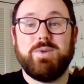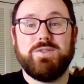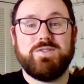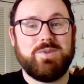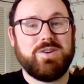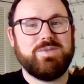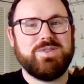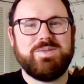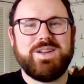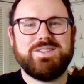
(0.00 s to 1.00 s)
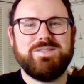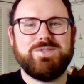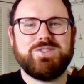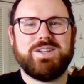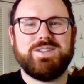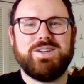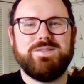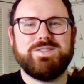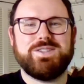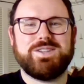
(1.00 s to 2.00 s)
both from our perspective, which I
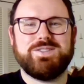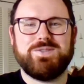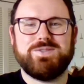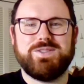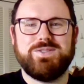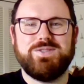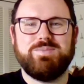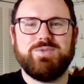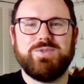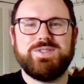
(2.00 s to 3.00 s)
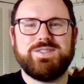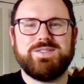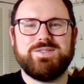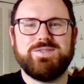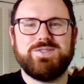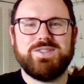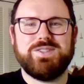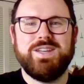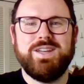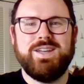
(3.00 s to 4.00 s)
love as a consultant who deploys the
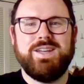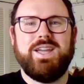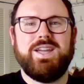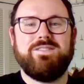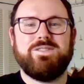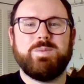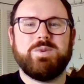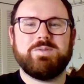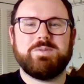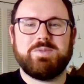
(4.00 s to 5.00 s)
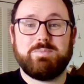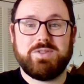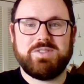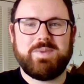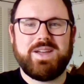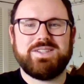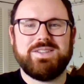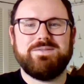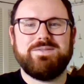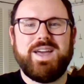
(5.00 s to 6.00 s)
solution, and from your
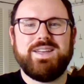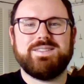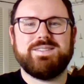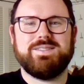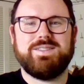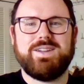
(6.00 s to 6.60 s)
perspective as